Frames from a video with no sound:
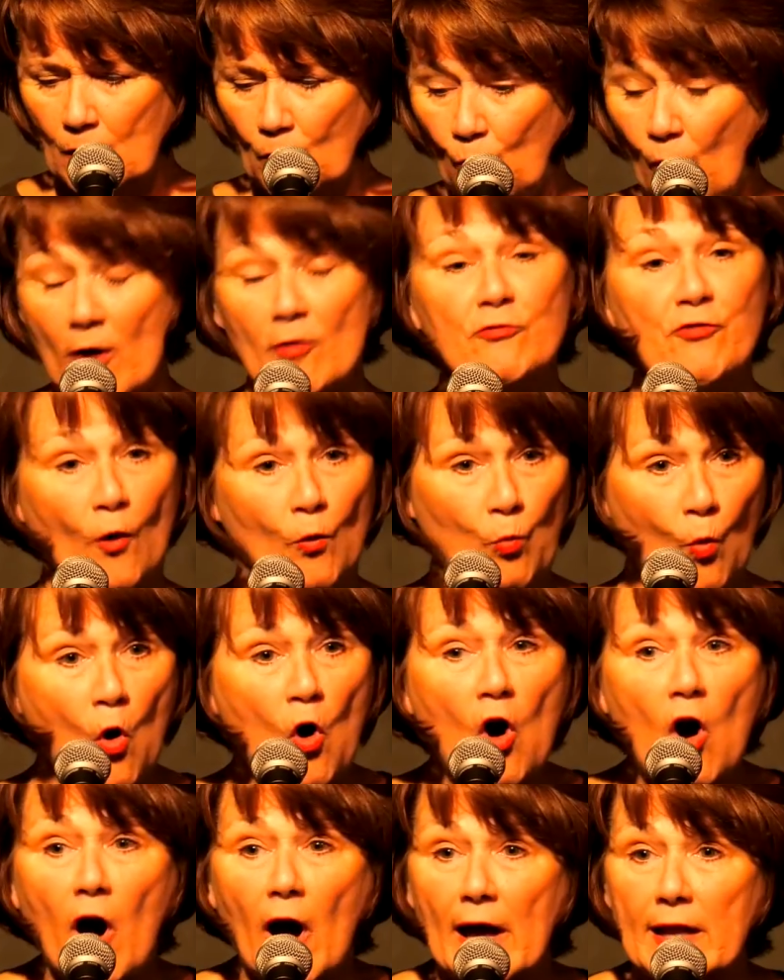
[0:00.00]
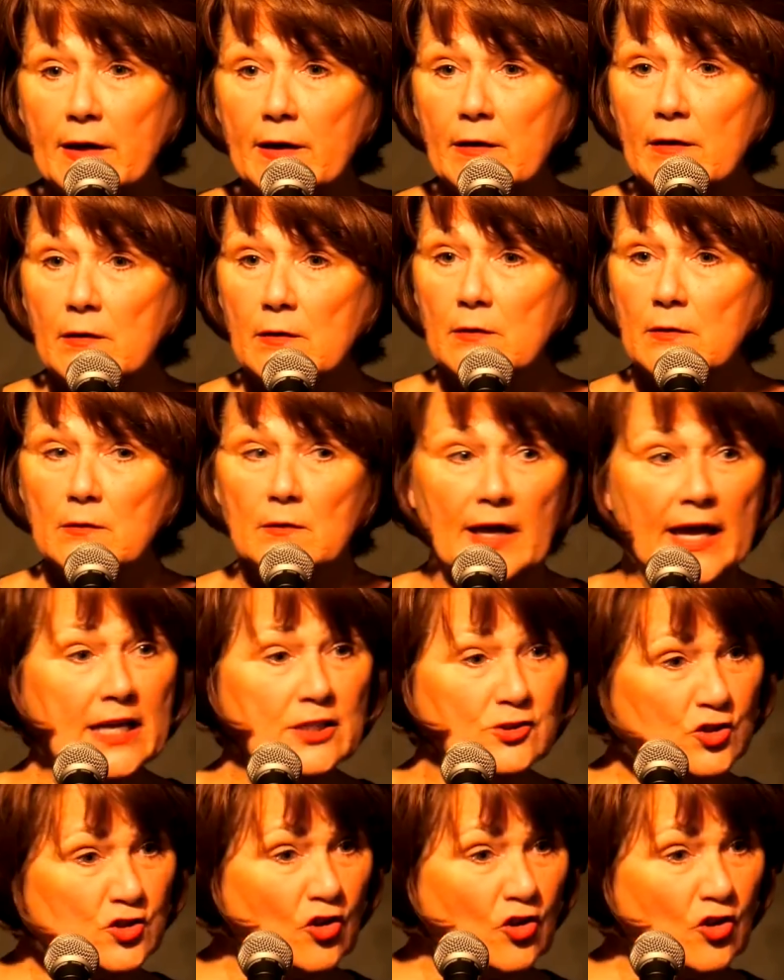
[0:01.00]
Well, for one, it